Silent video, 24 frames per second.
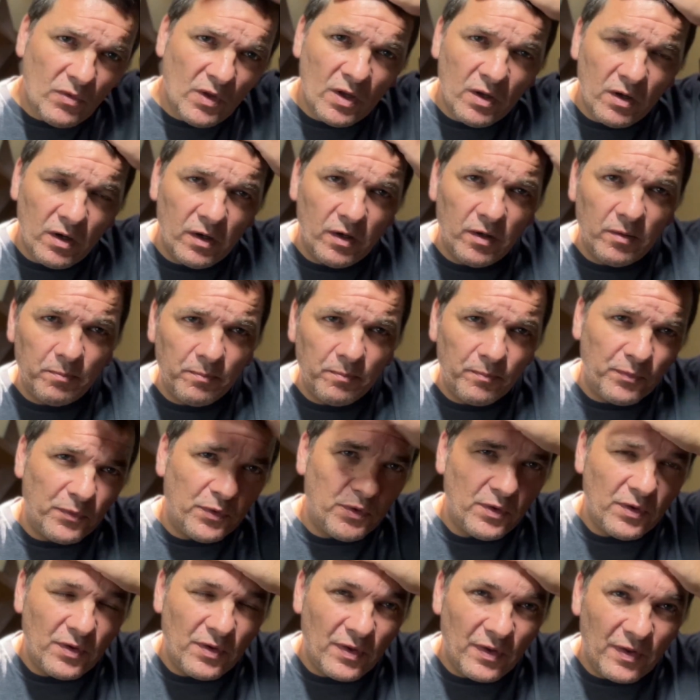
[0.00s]
Some
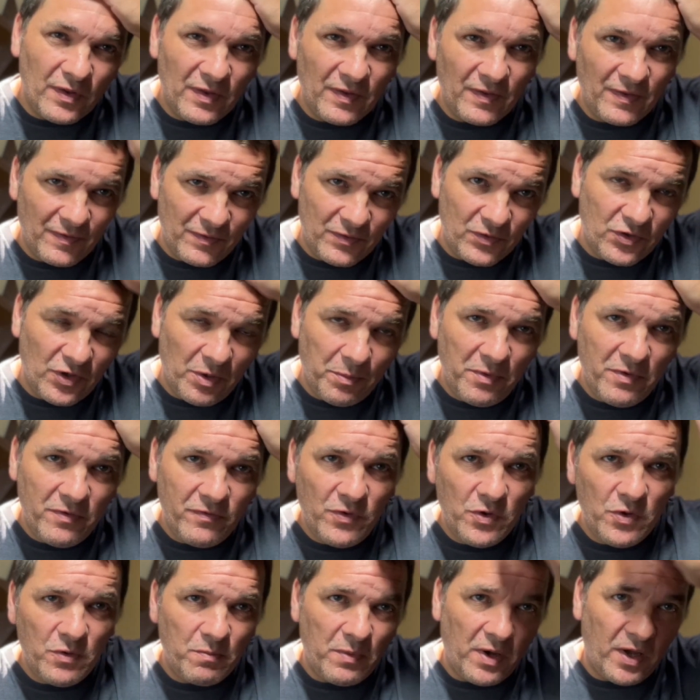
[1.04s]
of
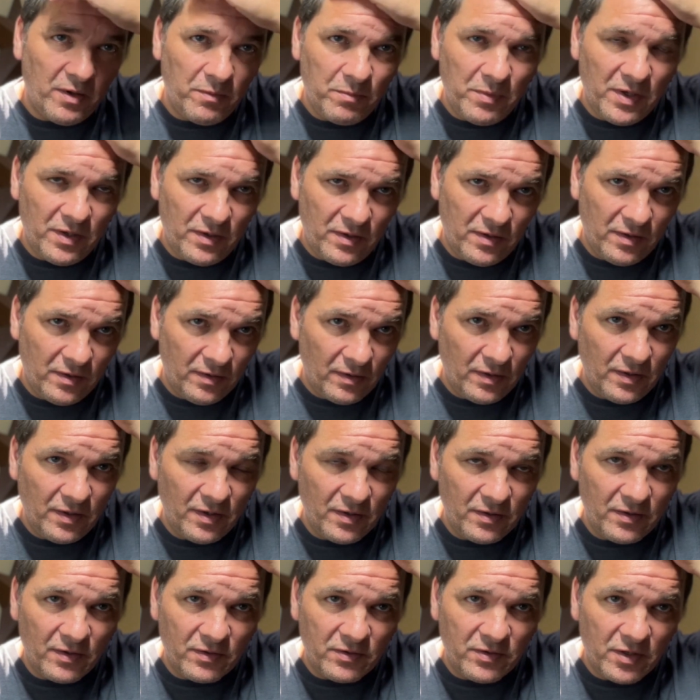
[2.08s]
you may be
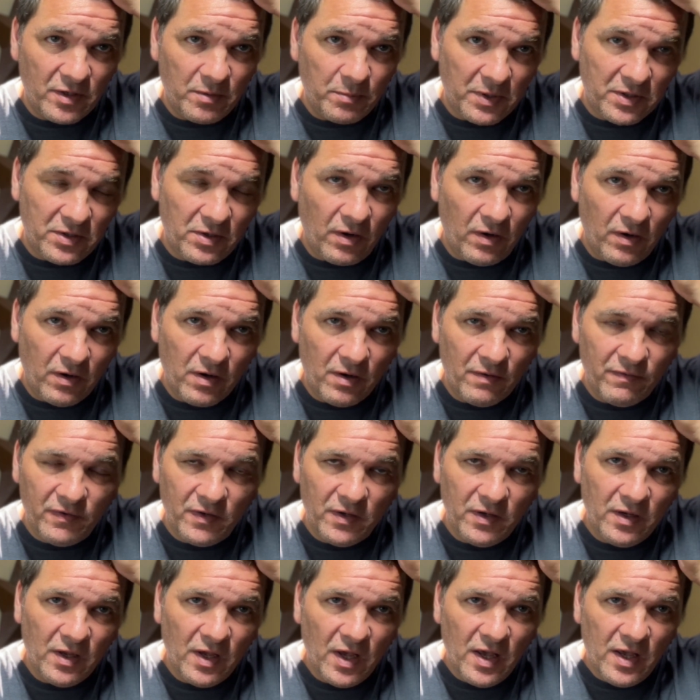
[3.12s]
into
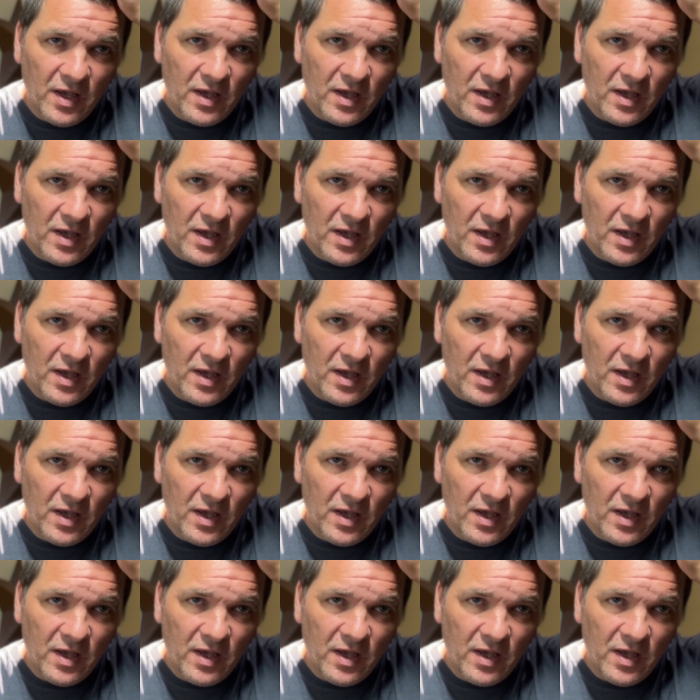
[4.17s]
cinematography,